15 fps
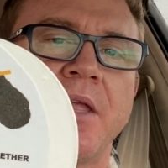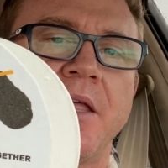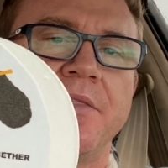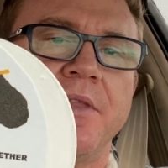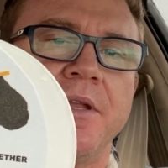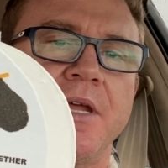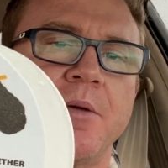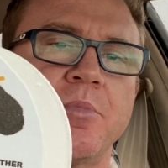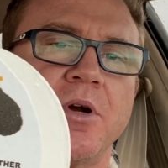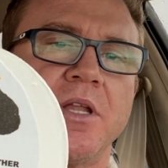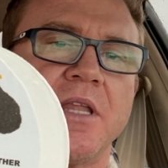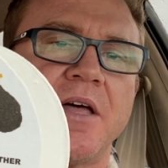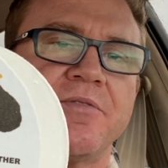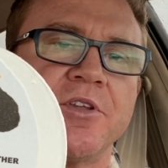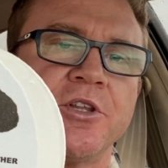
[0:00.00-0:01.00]
The number
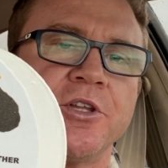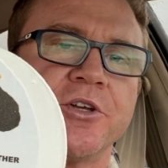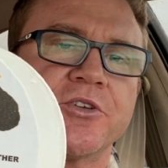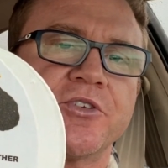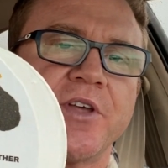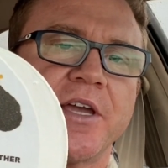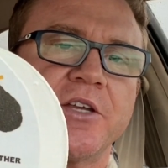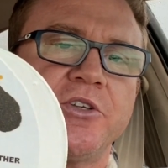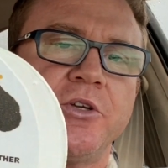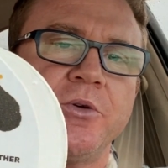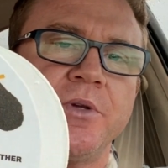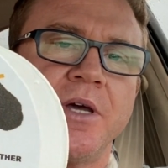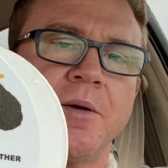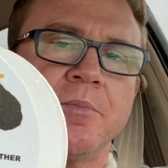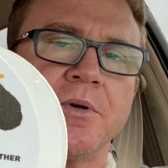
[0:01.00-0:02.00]
11 looks like two
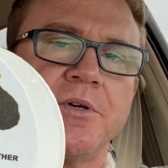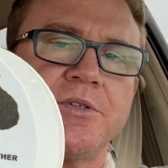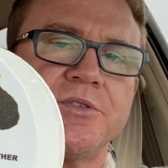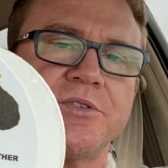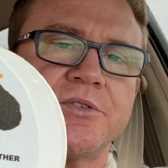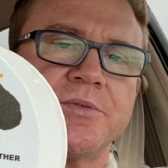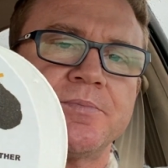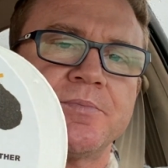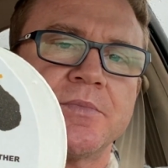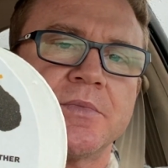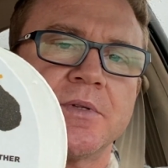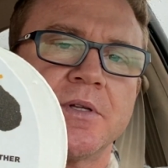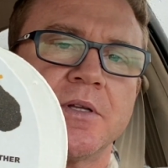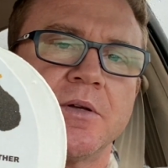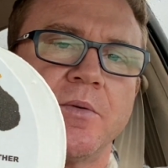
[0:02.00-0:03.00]
numbers,
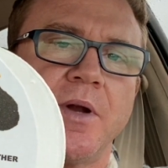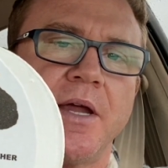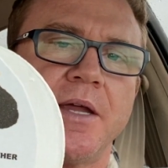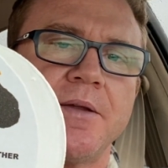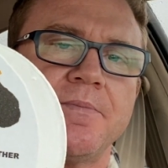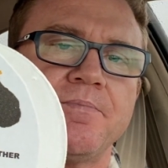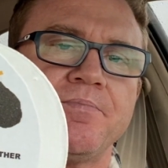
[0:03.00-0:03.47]
right?